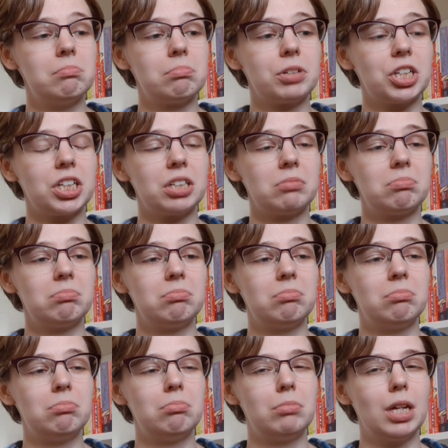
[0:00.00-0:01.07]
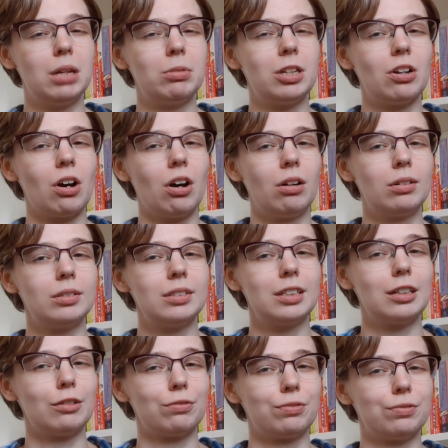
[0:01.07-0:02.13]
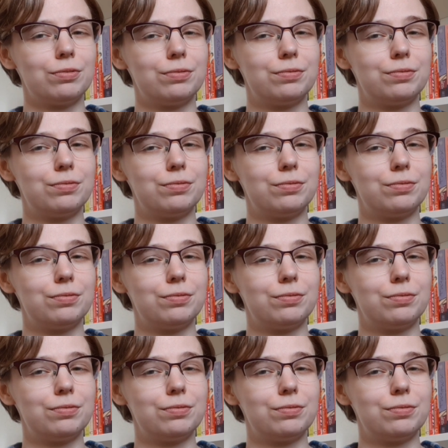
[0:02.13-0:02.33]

but maybe not if